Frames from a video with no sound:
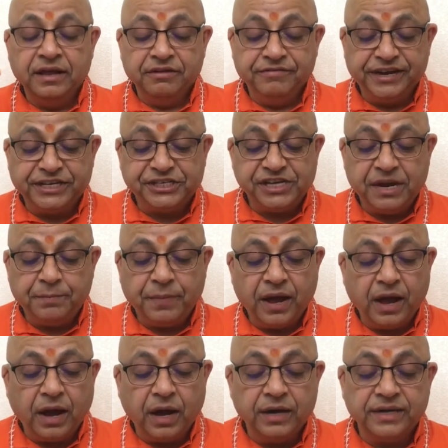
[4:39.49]
Vikshepa
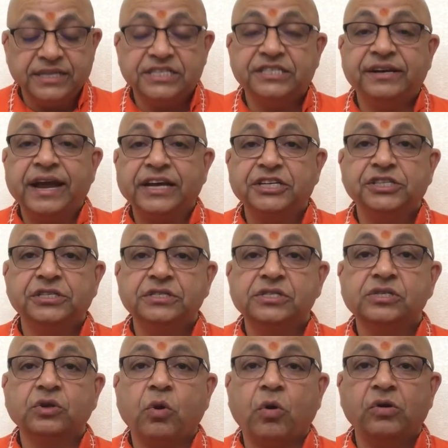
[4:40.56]
are distractions
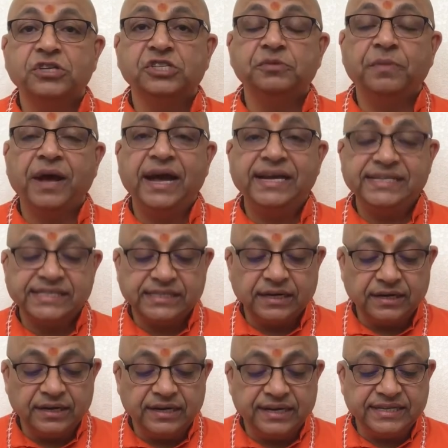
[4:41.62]
caused by
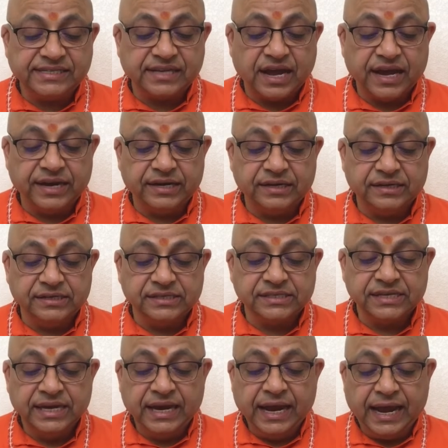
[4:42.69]
subtle desires,
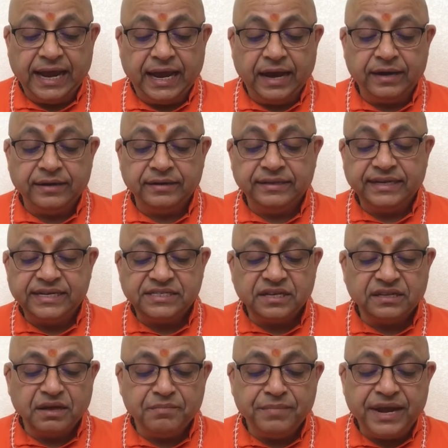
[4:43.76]
and these are
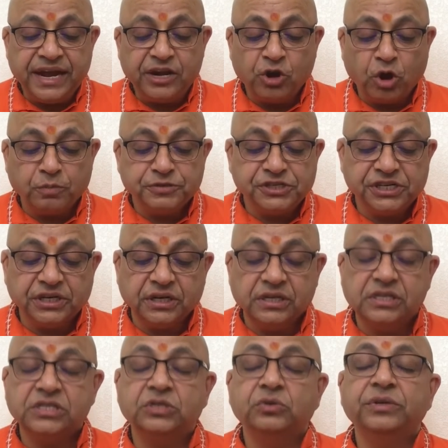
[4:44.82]
the main
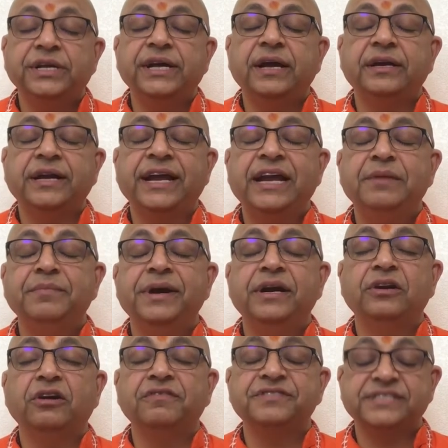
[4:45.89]
obstacles to the
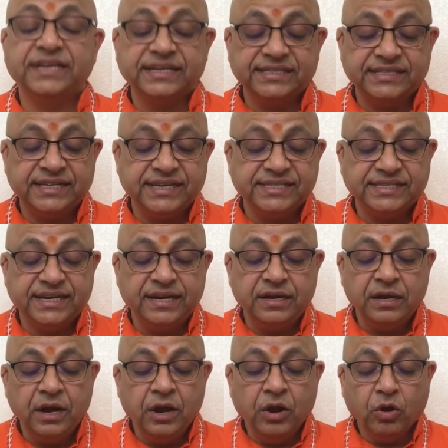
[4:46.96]
attainment of success in
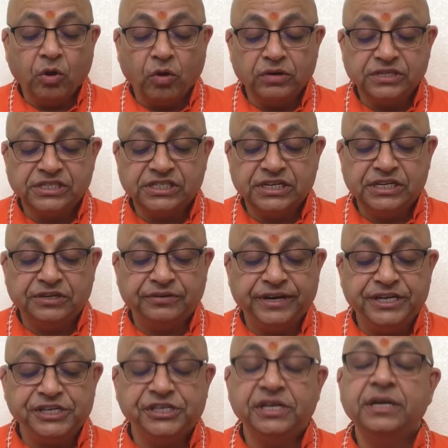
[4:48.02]
in
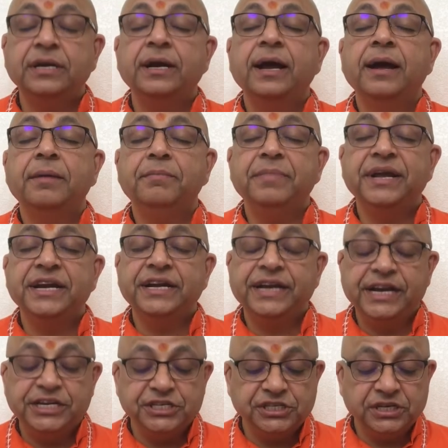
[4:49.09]
concentration,
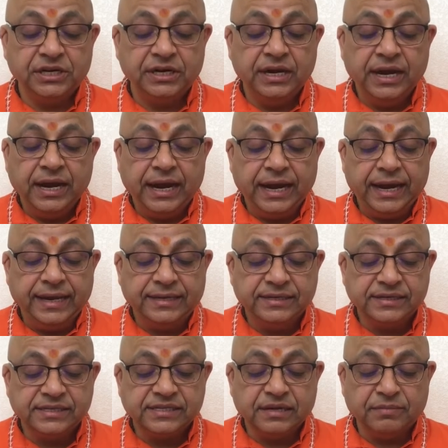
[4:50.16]
meditation, and
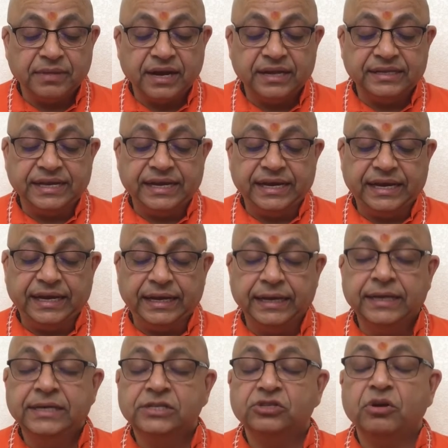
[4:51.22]
samadhi.
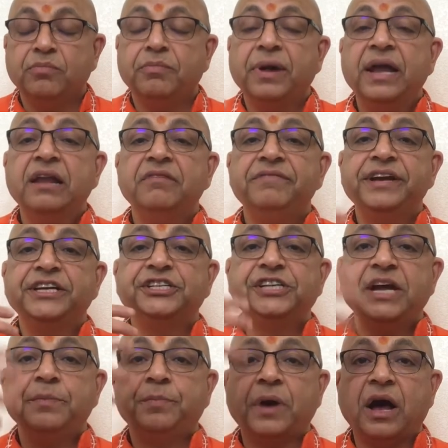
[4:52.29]
So mal,
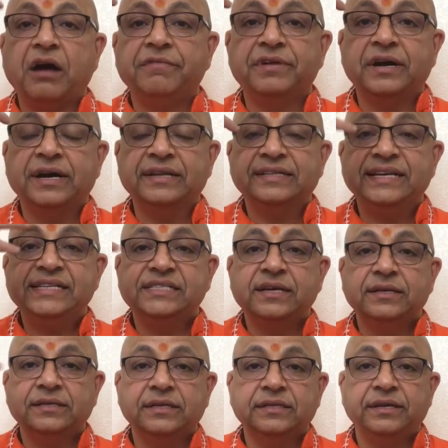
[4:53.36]
vikshep, avaran, these are
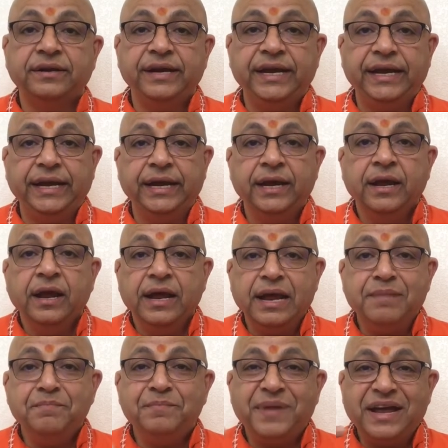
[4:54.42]
the three
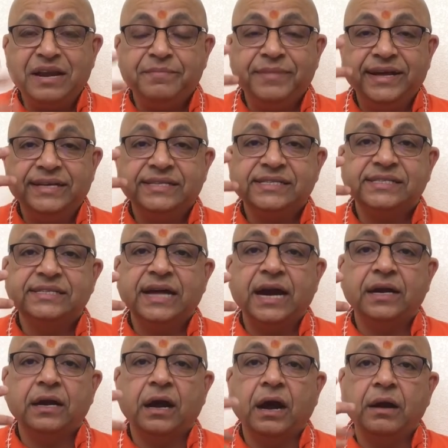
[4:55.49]
impediments
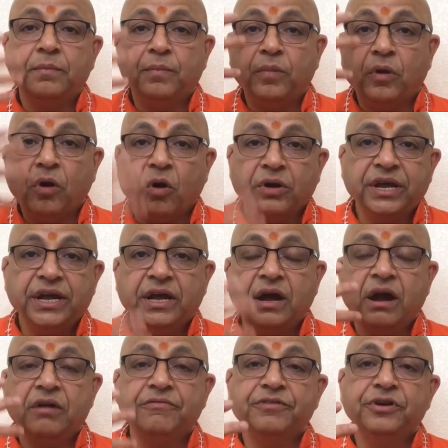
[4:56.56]
that are blocking
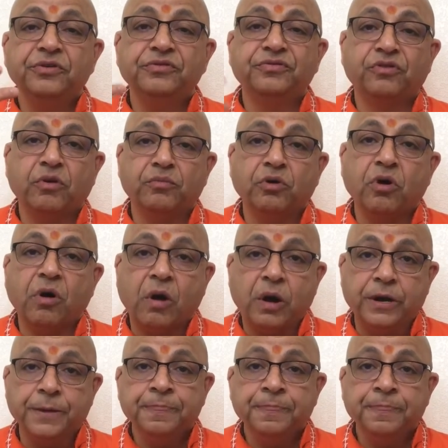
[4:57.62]
our view from God.